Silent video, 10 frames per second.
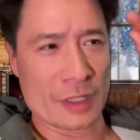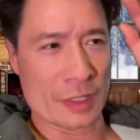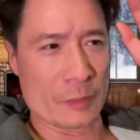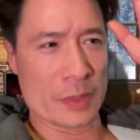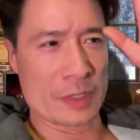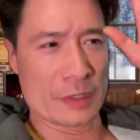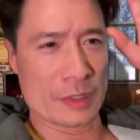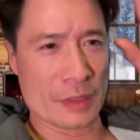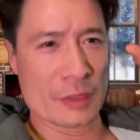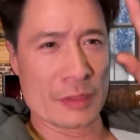and being
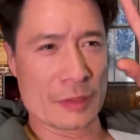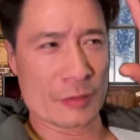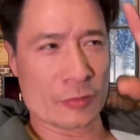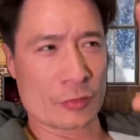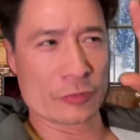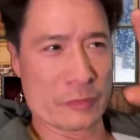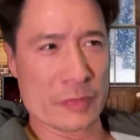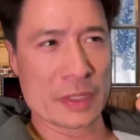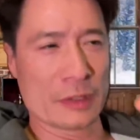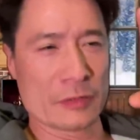in the sort of
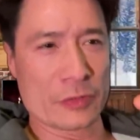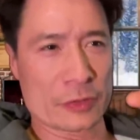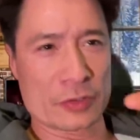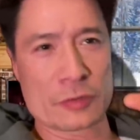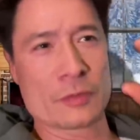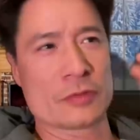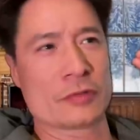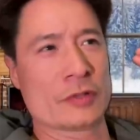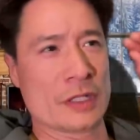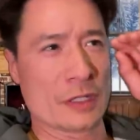middle of the Christmas
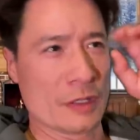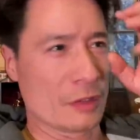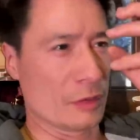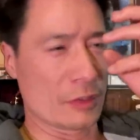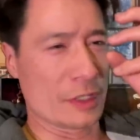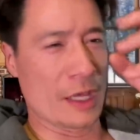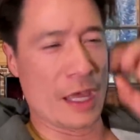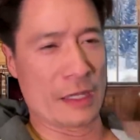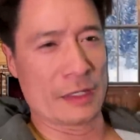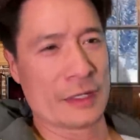tree looking
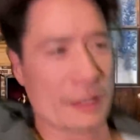at it,